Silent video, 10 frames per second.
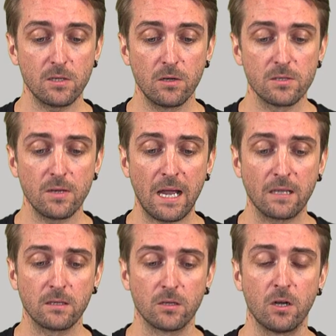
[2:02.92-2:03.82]
also add
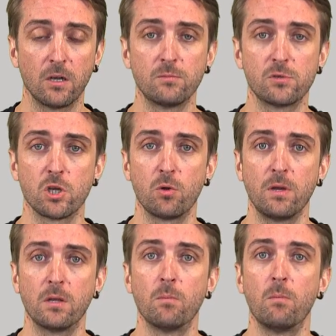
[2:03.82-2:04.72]
a column
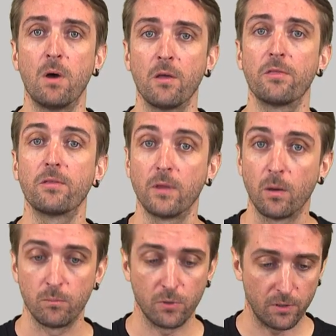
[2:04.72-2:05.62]
showing the month
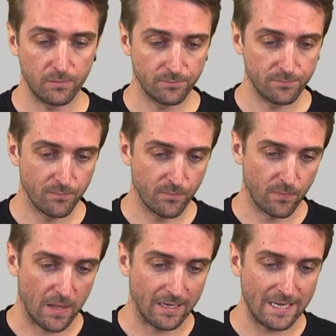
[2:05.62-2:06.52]
number.
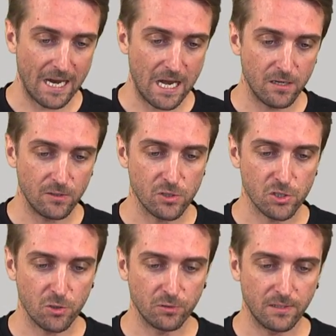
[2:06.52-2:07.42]
Again, you
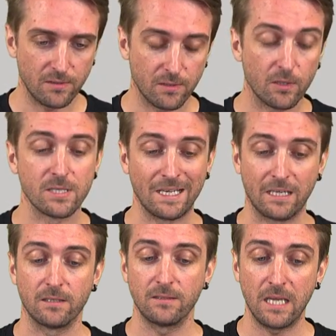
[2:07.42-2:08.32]
showed it.
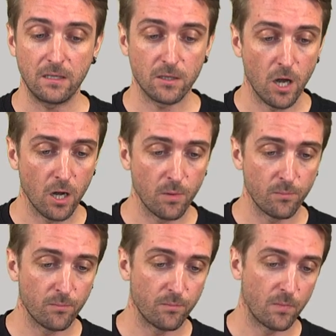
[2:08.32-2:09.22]
Select the date
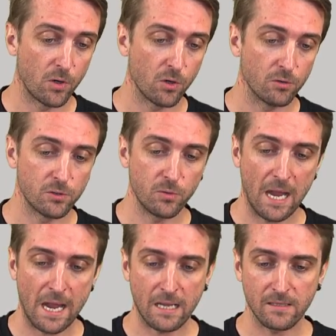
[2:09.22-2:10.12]
column, go to
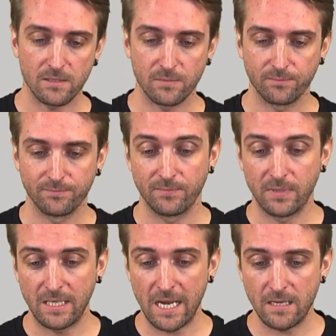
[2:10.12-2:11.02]
add
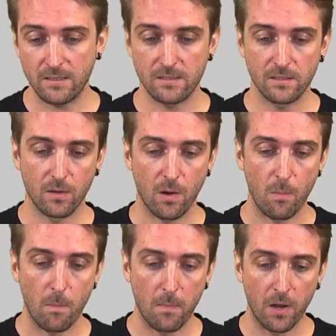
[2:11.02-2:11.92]
date,
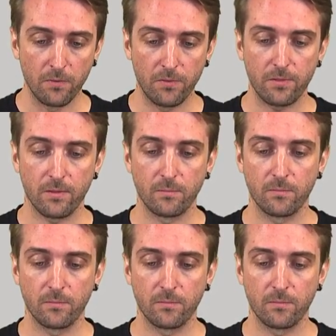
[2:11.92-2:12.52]
month,